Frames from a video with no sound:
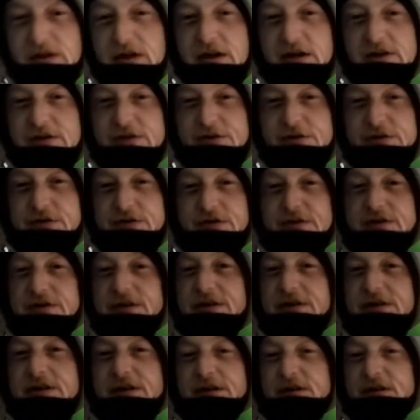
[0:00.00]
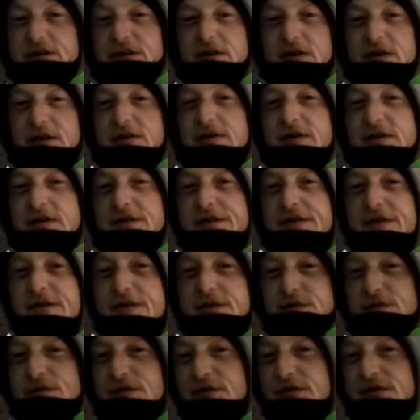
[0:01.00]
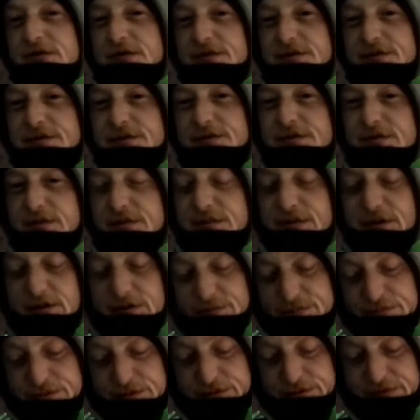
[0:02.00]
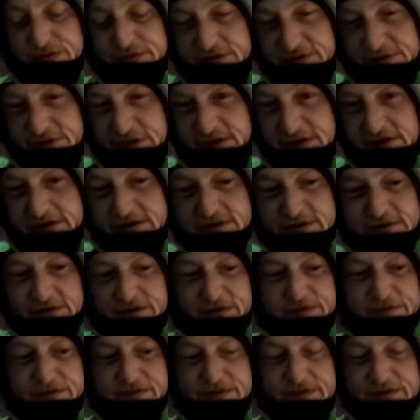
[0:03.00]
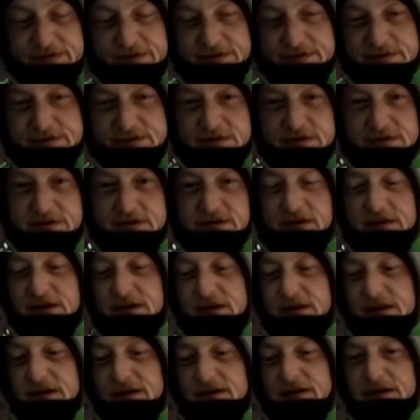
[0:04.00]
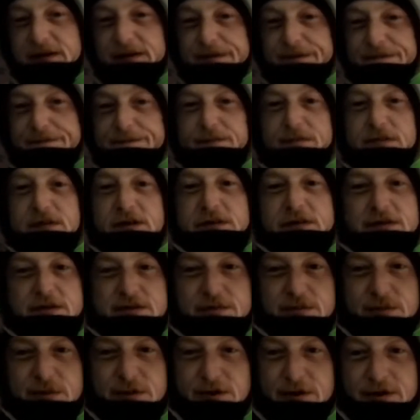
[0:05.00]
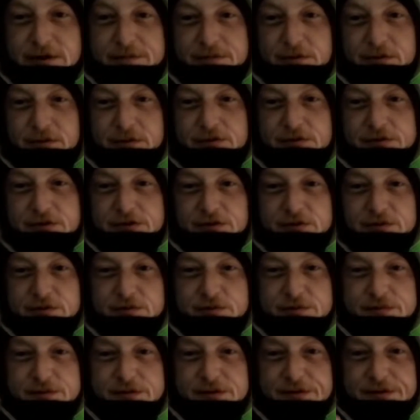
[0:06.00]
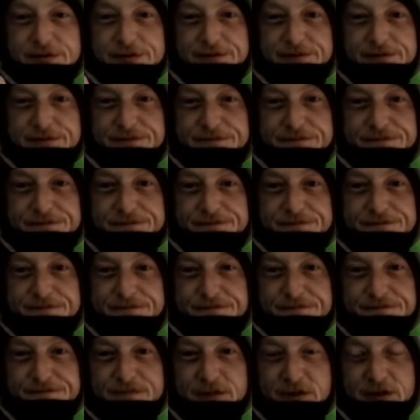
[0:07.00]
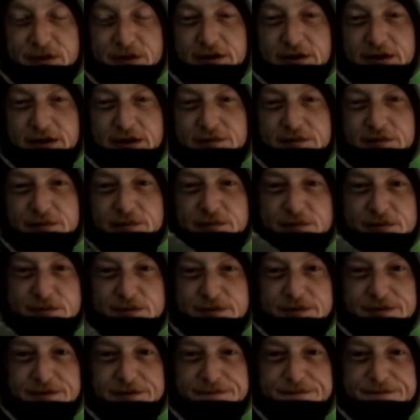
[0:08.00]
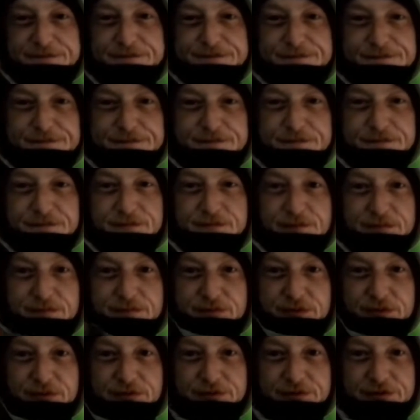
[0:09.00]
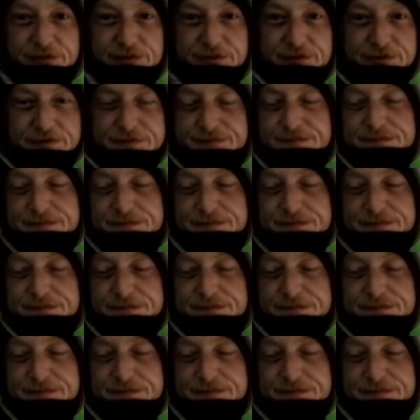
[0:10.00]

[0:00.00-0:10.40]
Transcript: As you can see, I got Arctic thermals on. They're like puffy jacket type things. This is my poncho Whoopee. Like that's my Whoopee poncho.